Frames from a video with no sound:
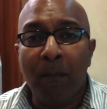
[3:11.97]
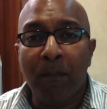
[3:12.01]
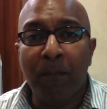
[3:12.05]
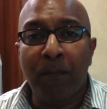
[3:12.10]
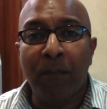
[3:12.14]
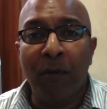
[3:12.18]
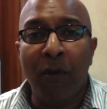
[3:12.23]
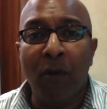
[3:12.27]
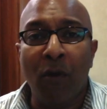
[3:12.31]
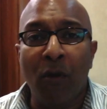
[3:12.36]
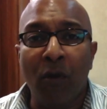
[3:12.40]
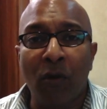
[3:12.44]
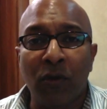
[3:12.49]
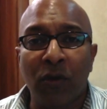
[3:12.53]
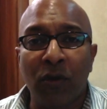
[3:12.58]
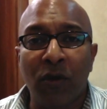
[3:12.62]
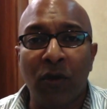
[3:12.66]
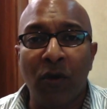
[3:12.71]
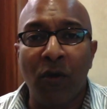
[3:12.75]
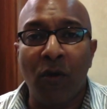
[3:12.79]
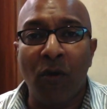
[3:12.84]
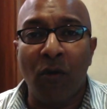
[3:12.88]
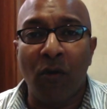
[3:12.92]

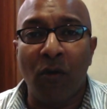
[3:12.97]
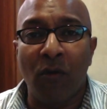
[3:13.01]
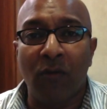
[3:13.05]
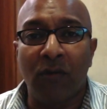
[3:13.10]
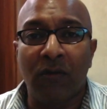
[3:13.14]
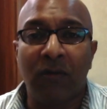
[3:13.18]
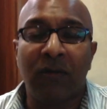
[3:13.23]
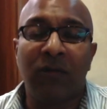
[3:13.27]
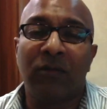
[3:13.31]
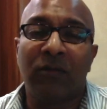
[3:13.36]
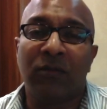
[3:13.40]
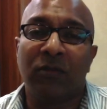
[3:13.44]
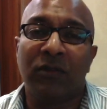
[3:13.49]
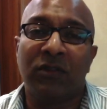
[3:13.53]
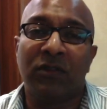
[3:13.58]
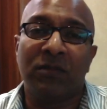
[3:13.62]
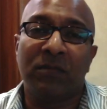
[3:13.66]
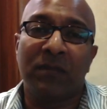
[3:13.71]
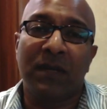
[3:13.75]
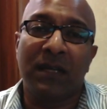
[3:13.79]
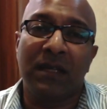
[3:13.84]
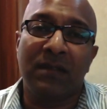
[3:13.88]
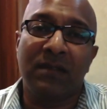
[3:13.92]
poyo, which
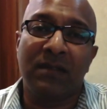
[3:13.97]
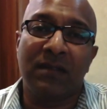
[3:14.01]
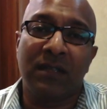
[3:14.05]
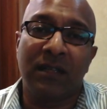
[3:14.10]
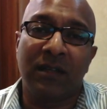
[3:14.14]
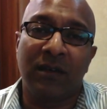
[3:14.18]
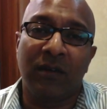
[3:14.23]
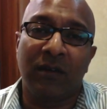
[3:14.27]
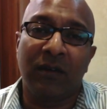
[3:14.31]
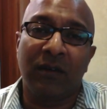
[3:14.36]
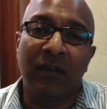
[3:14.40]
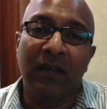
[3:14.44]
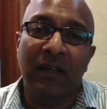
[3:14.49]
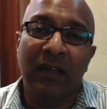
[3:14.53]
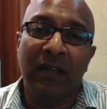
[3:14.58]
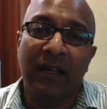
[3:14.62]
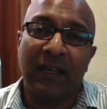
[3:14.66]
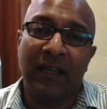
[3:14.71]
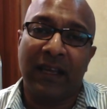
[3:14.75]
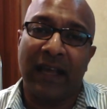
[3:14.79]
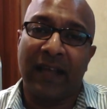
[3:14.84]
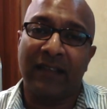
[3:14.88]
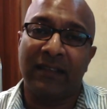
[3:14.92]
means, you know,
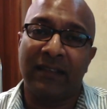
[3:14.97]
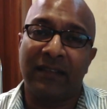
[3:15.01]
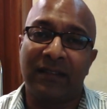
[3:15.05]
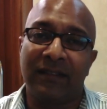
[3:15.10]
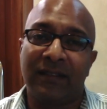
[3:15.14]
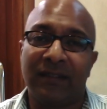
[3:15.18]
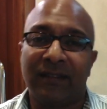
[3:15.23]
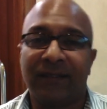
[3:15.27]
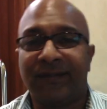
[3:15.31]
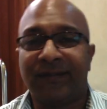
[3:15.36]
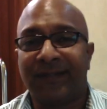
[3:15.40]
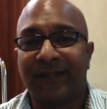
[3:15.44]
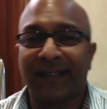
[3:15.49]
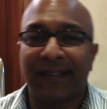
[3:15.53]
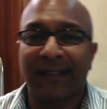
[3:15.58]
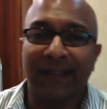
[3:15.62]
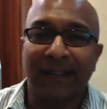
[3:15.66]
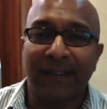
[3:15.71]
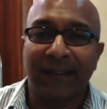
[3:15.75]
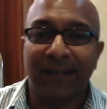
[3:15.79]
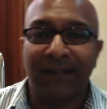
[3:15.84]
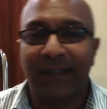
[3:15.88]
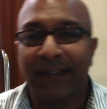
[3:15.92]
an attitude of
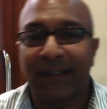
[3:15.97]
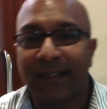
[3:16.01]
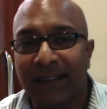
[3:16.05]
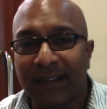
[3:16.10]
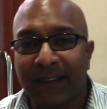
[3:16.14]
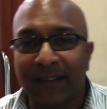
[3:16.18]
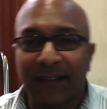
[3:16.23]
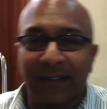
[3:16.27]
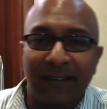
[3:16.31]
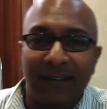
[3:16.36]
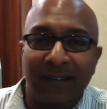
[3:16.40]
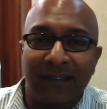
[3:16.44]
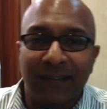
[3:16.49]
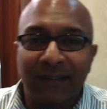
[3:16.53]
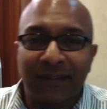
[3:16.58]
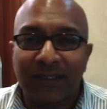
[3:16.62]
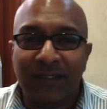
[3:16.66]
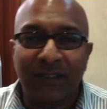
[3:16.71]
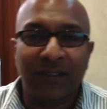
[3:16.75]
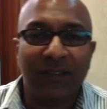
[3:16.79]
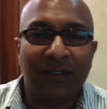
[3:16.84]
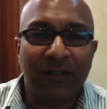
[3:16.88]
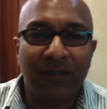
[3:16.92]
kind of like, you know, a little
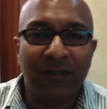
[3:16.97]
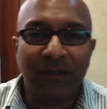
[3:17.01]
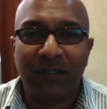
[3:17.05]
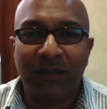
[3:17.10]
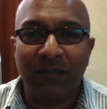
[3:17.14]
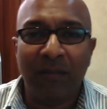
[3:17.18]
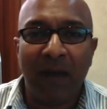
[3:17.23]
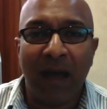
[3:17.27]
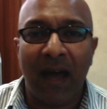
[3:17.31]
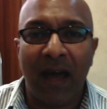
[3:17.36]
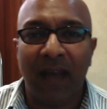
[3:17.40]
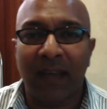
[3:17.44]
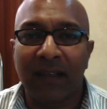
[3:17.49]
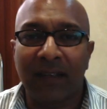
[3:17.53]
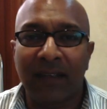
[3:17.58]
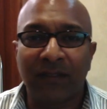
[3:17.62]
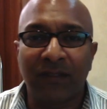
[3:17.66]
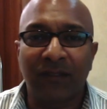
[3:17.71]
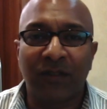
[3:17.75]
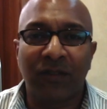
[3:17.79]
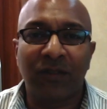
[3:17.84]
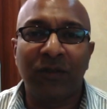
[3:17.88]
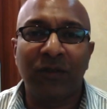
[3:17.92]
too smart, a
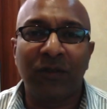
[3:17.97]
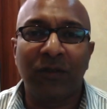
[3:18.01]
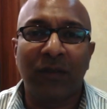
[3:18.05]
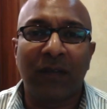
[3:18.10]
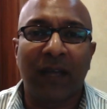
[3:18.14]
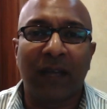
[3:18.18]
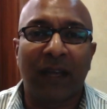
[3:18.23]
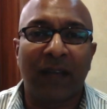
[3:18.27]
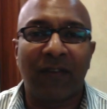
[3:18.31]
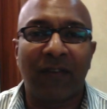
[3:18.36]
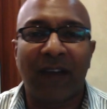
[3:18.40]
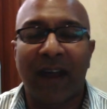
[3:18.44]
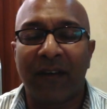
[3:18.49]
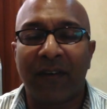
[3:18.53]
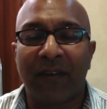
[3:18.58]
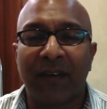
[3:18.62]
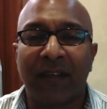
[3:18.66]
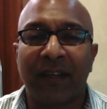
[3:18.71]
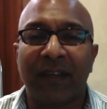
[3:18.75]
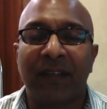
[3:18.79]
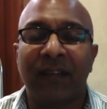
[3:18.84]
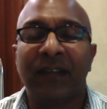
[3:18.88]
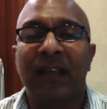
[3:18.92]
little too kind of
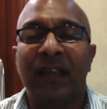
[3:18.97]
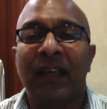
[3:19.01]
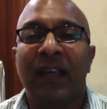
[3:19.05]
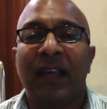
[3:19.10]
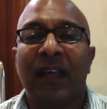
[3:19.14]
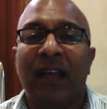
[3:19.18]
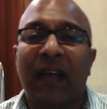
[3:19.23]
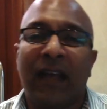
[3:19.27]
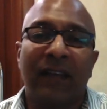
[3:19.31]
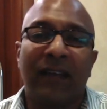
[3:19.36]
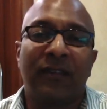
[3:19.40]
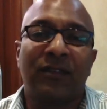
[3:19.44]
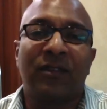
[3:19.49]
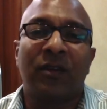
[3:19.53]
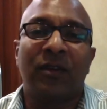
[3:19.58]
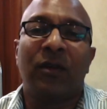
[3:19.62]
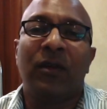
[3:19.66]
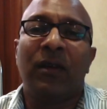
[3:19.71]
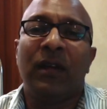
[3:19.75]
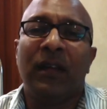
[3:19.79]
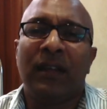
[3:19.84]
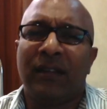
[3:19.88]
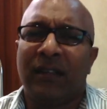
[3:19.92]
arrogant. And
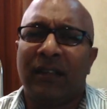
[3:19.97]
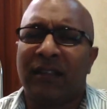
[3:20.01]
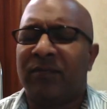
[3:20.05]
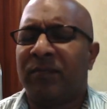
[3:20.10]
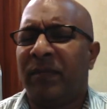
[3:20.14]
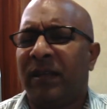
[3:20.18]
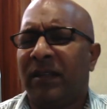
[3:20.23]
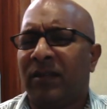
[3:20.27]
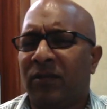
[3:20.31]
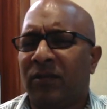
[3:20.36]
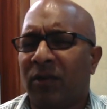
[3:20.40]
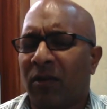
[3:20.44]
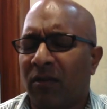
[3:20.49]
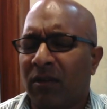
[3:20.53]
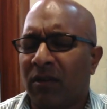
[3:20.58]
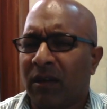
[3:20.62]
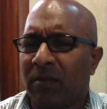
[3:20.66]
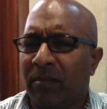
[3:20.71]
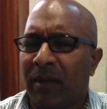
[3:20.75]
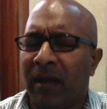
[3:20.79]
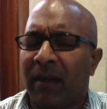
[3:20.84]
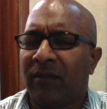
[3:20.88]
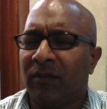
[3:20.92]
so there's been talk
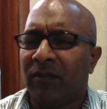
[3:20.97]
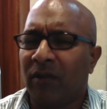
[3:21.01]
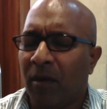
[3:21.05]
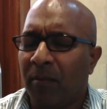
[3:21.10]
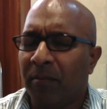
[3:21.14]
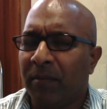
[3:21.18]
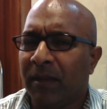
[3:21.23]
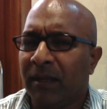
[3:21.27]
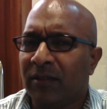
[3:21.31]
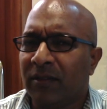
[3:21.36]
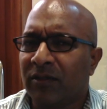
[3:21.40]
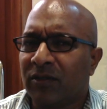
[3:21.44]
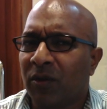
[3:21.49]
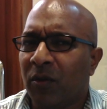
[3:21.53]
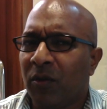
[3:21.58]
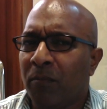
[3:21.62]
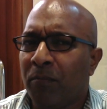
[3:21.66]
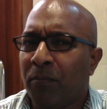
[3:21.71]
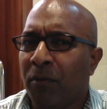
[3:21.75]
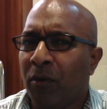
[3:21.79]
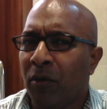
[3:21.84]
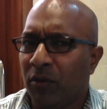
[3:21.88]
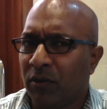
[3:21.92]
about not being so
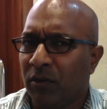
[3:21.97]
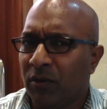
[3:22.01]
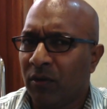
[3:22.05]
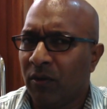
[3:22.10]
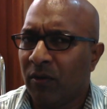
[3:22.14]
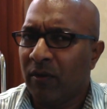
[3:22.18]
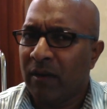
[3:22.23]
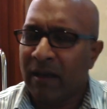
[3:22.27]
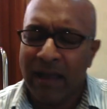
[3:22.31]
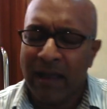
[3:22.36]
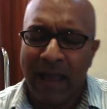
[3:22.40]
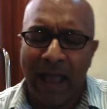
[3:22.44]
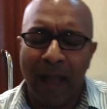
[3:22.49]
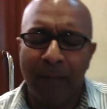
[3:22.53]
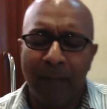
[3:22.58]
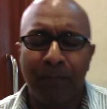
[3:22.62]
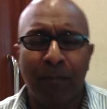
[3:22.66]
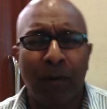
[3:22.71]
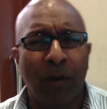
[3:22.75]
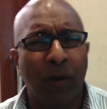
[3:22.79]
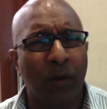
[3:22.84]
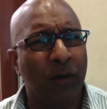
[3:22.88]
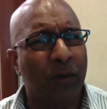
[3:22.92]
poyo. And
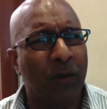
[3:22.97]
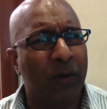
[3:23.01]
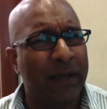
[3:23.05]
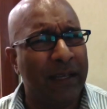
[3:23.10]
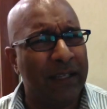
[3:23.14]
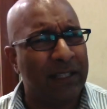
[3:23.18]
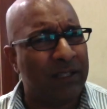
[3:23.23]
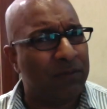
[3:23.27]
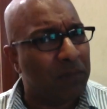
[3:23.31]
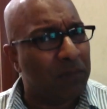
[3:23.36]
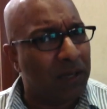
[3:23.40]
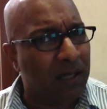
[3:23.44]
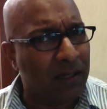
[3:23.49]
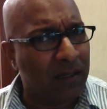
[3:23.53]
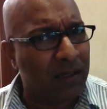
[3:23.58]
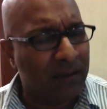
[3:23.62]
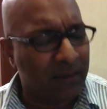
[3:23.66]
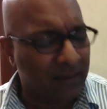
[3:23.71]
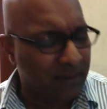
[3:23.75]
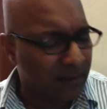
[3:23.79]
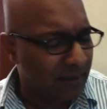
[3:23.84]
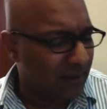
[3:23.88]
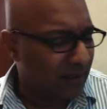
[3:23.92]
poyoisma
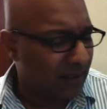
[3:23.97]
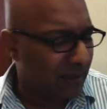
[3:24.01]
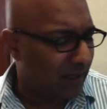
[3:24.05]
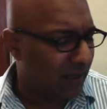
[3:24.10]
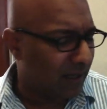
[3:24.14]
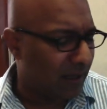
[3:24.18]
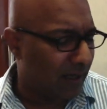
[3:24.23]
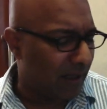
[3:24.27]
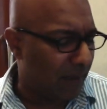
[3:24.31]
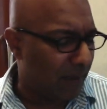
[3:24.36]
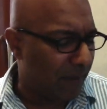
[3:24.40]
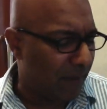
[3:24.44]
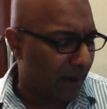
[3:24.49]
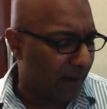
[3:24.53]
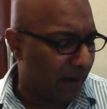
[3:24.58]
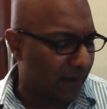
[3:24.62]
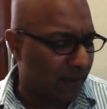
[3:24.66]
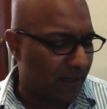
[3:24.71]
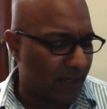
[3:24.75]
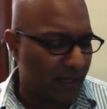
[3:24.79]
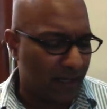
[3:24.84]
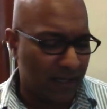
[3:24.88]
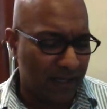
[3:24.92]

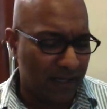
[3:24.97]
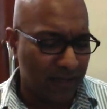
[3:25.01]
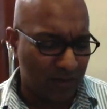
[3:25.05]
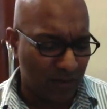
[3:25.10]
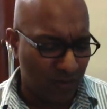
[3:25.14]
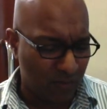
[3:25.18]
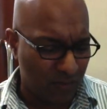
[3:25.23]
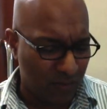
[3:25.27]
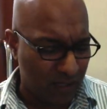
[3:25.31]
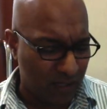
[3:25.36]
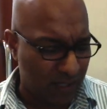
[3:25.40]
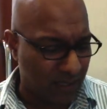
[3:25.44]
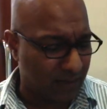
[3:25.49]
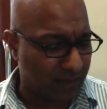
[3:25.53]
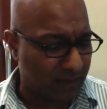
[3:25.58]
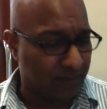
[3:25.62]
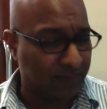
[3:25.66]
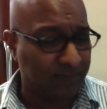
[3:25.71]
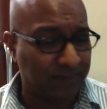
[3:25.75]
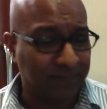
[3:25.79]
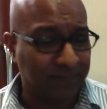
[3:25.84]
apparently is a word.